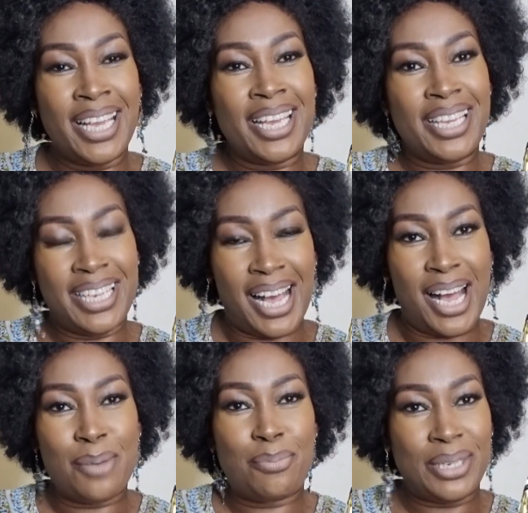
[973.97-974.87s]
Yeah,
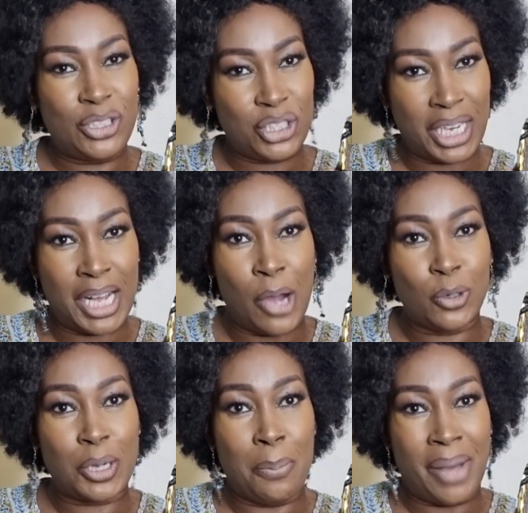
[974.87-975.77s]
please check
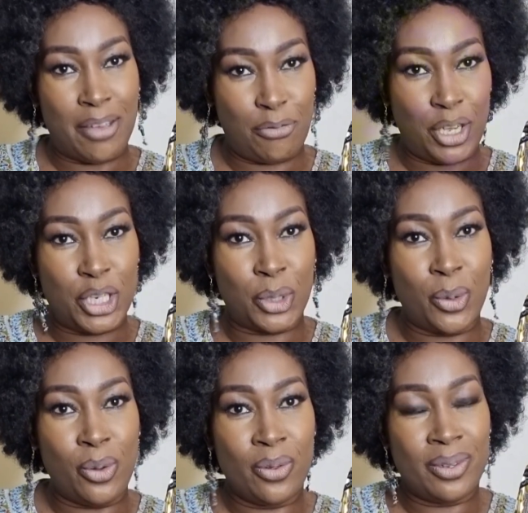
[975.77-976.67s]
out my video.